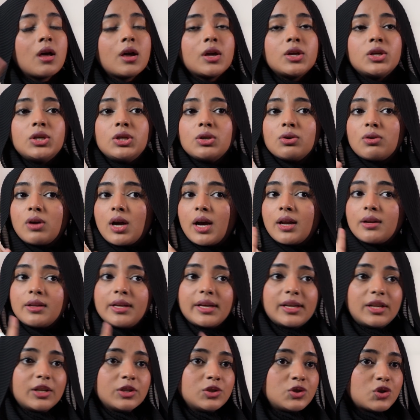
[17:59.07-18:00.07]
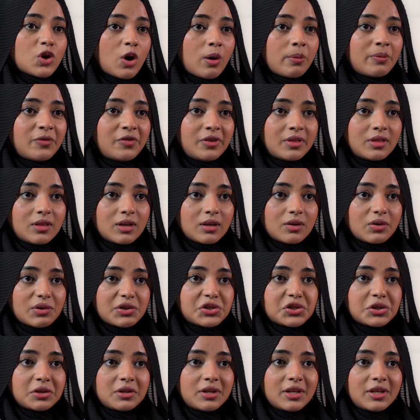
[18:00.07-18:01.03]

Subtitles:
You can't get a job with the Russian